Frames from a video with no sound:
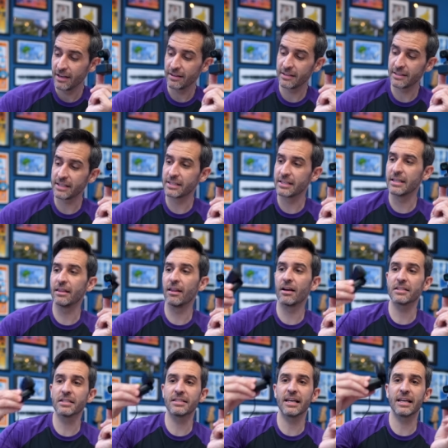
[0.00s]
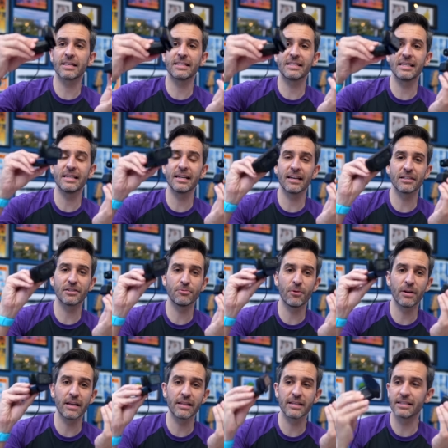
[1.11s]
This is the Logitech C nine
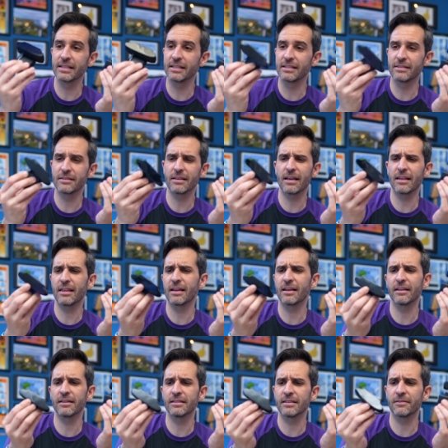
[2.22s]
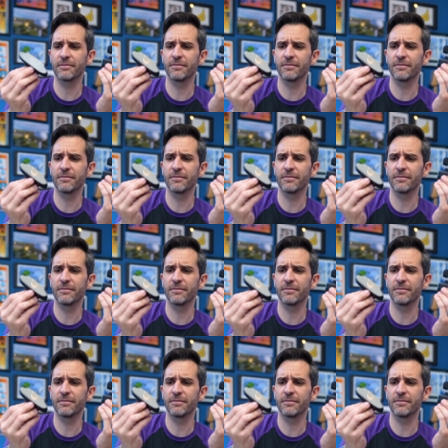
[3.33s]
twenty. This is, I think I got this like